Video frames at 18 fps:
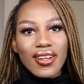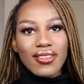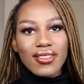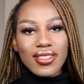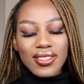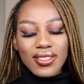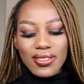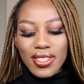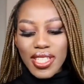
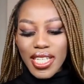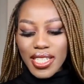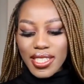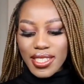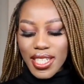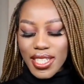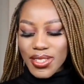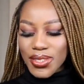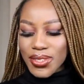when you do like
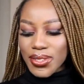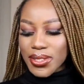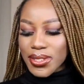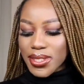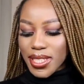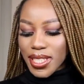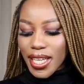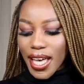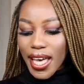a natural
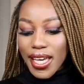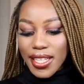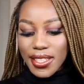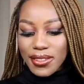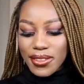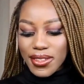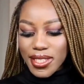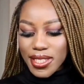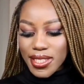look.
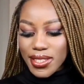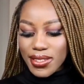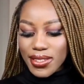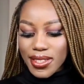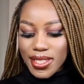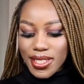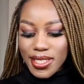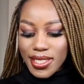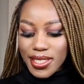I once
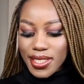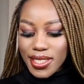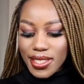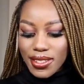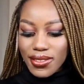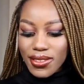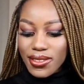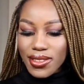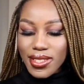used it and then
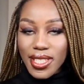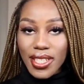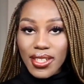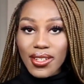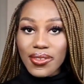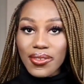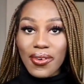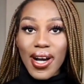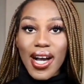everyone was like,
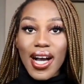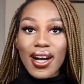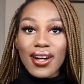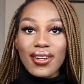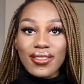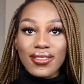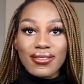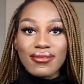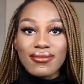oh
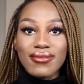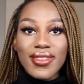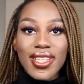wow.